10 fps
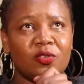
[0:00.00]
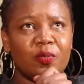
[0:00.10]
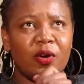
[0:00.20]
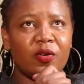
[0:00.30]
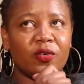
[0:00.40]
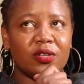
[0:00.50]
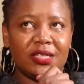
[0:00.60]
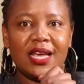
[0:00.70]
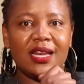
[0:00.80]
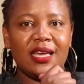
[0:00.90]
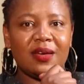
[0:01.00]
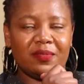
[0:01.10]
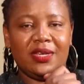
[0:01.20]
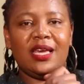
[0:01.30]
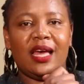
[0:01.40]
tomorrow, 10 a.m.
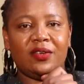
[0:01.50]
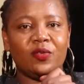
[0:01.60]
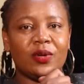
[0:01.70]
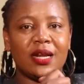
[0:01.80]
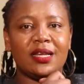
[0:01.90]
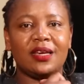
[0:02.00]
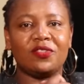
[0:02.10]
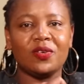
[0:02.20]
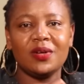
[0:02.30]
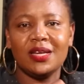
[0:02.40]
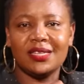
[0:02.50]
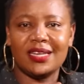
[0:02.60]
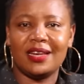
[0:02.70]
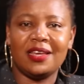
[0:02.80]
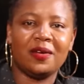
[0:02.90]
Yeah, tuonane kesho,
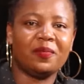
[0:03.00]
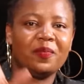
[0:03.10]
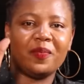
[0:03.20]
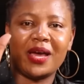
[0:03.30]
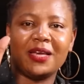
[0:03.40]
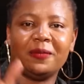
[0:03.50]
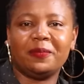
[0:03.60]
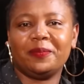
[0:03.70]
10 a.m. Bye.